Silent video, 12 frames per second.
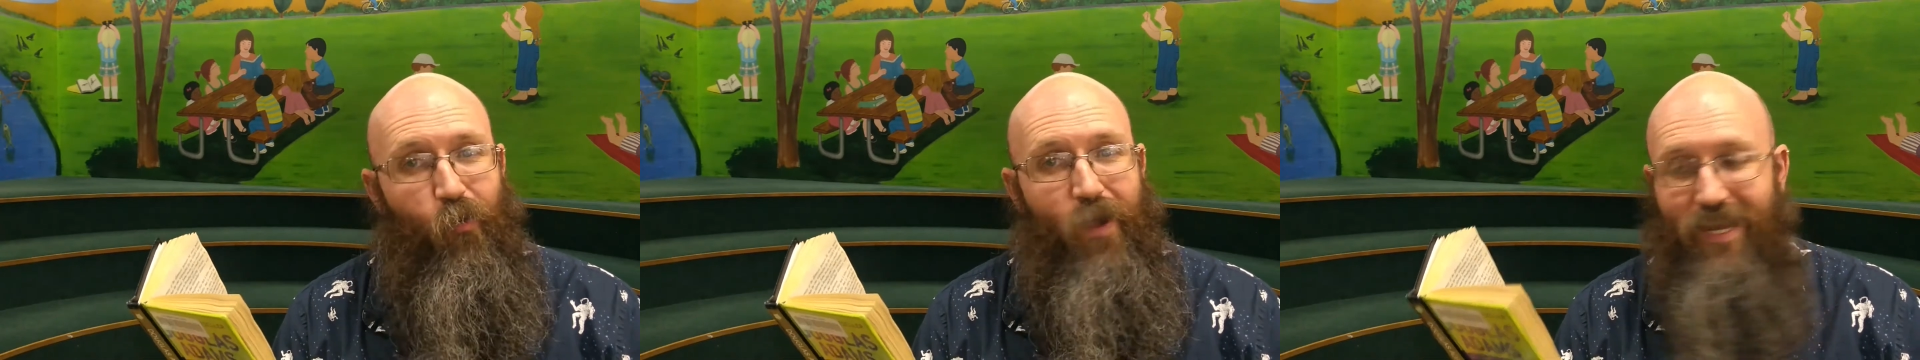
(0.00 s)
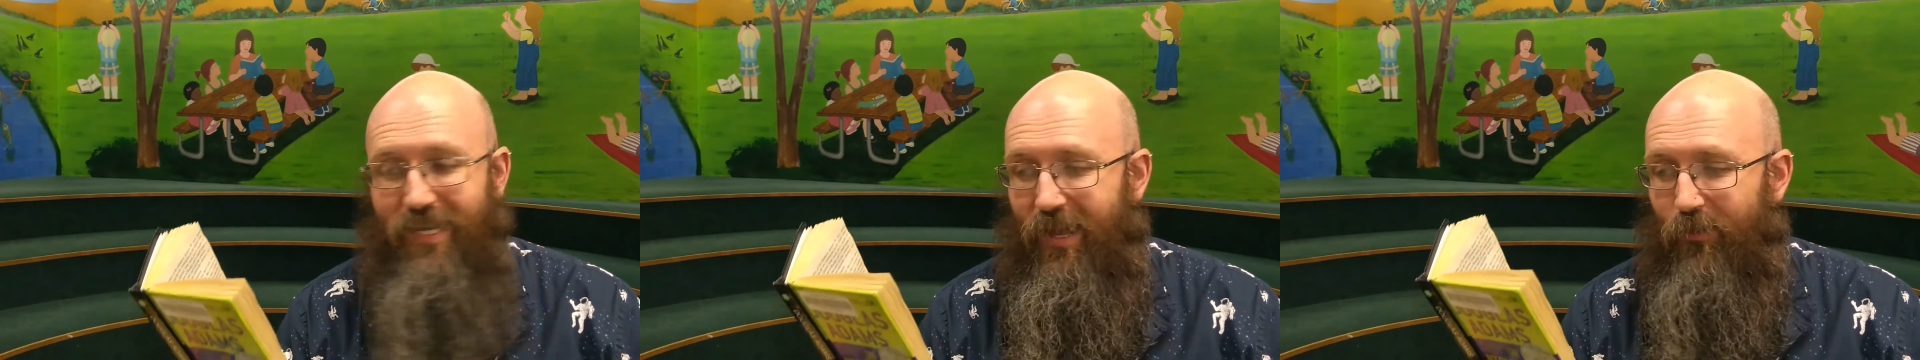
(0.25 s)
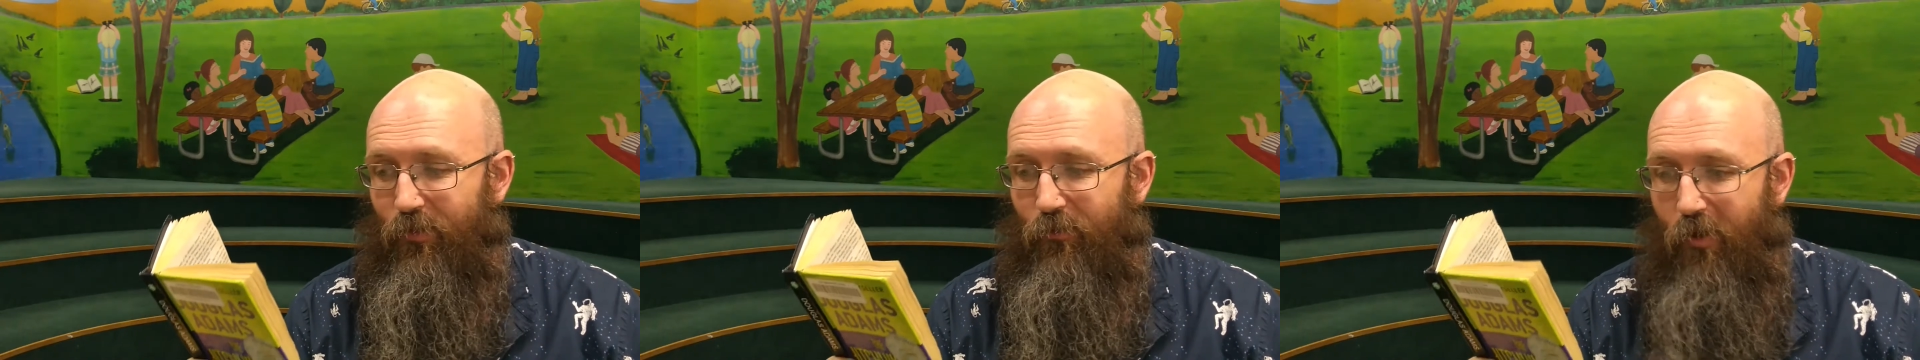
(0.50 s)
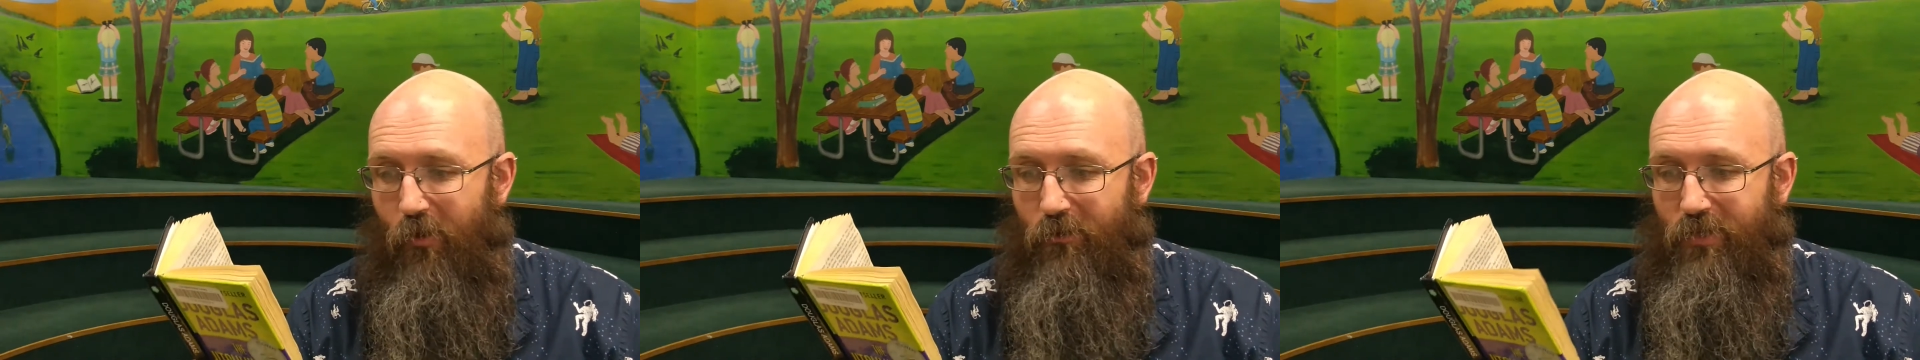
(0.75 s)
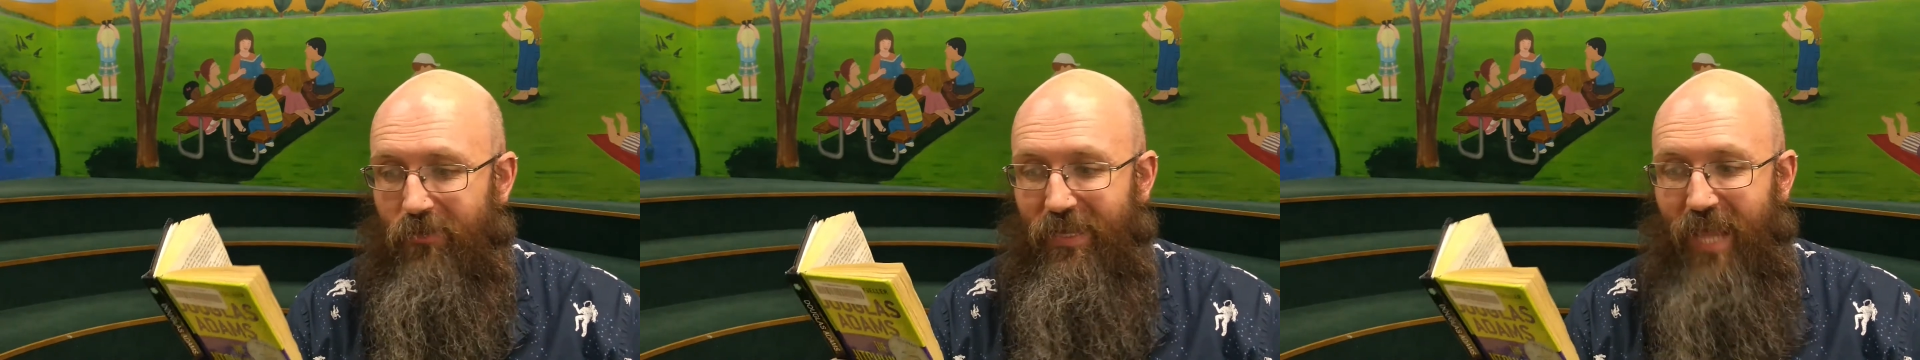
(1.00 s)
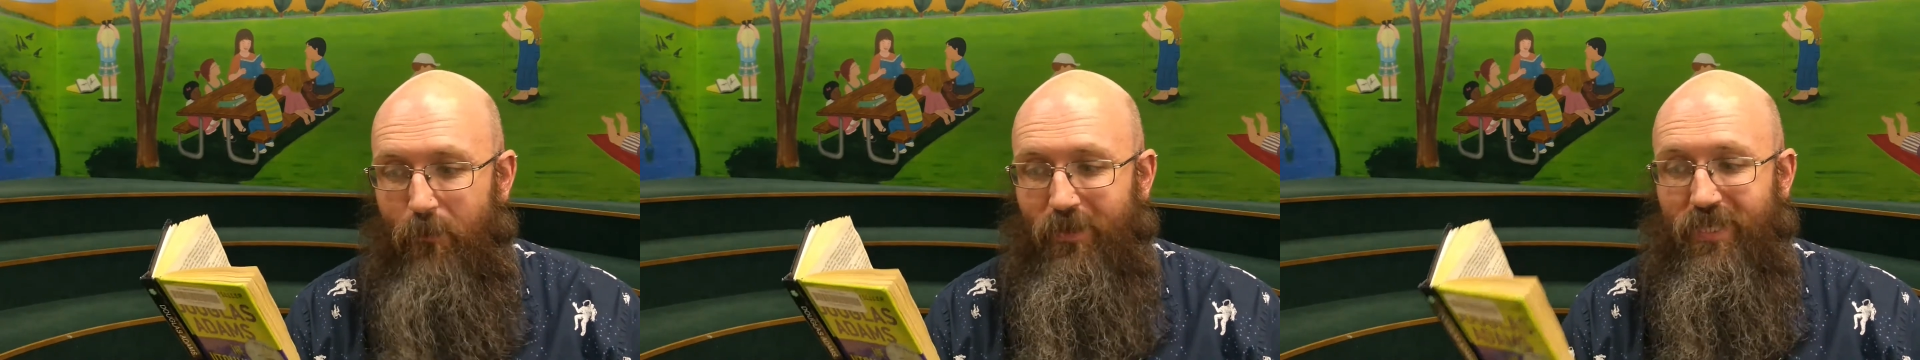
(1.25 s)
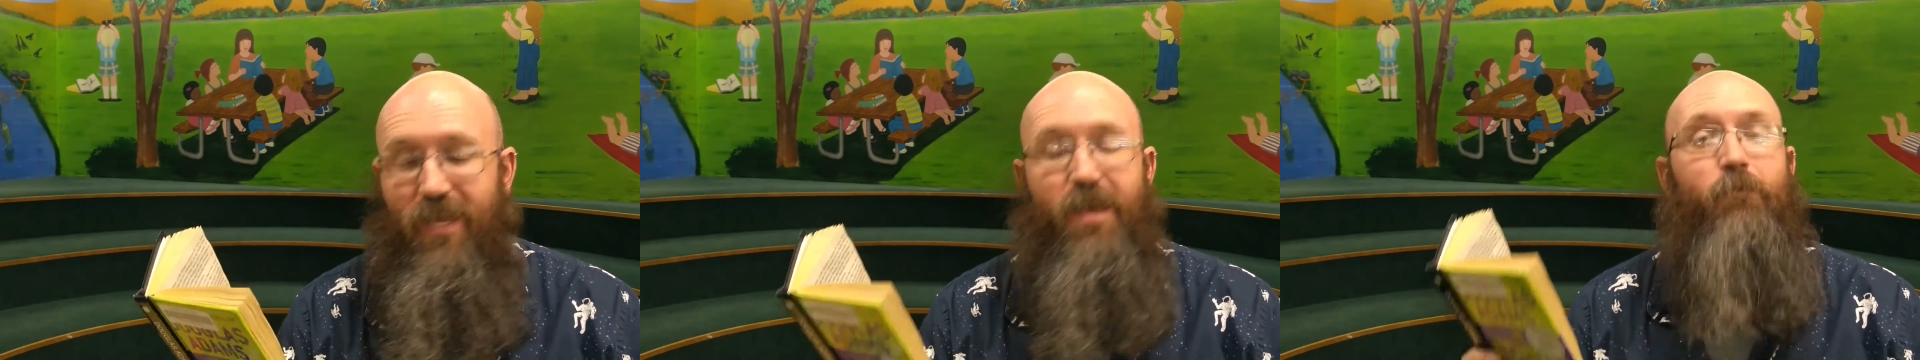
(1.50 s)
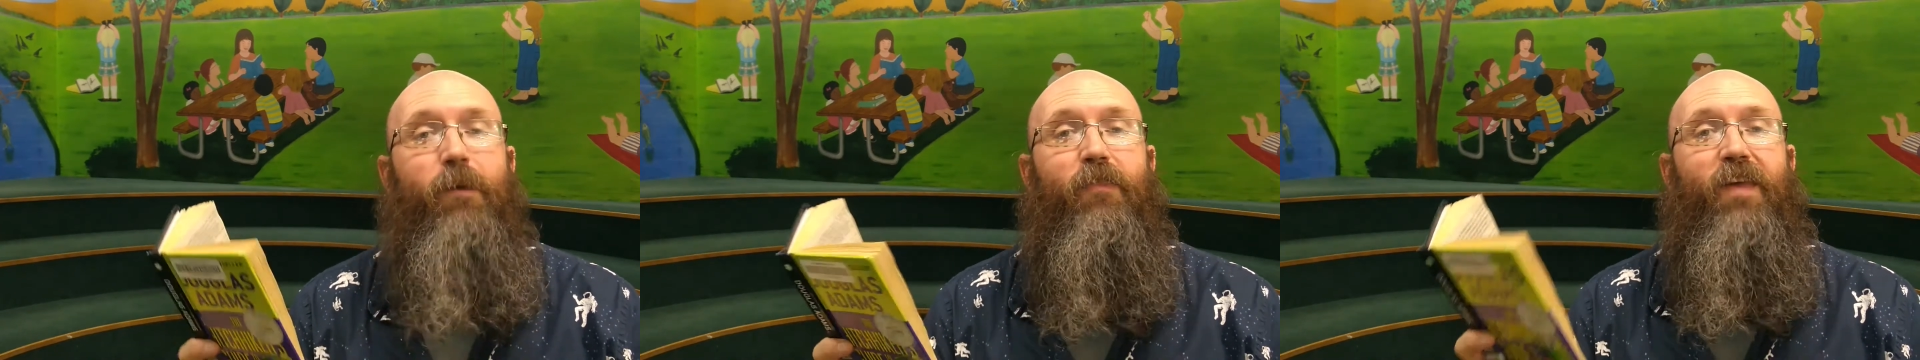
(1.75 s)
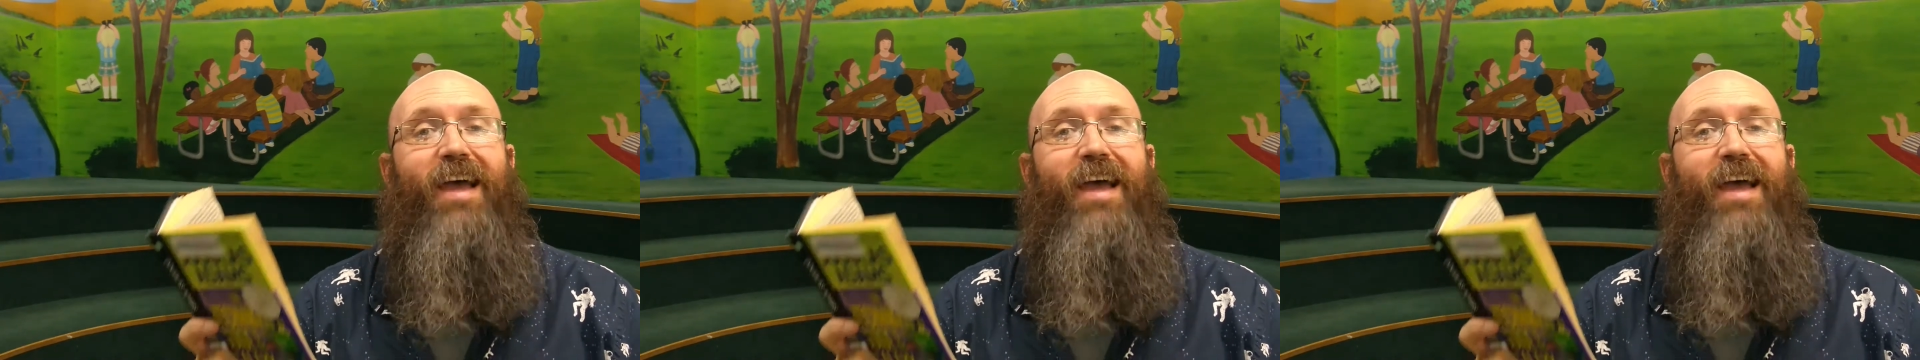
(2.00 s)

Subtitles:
way down the road to the chemist, but